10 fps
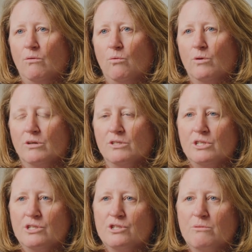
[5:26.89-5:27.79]
where
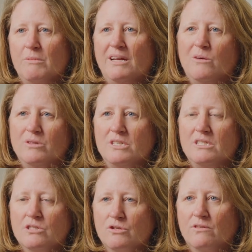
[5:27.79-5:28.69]
decisions are made on what's
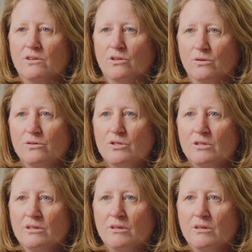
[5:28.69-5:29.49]
easiest for adults.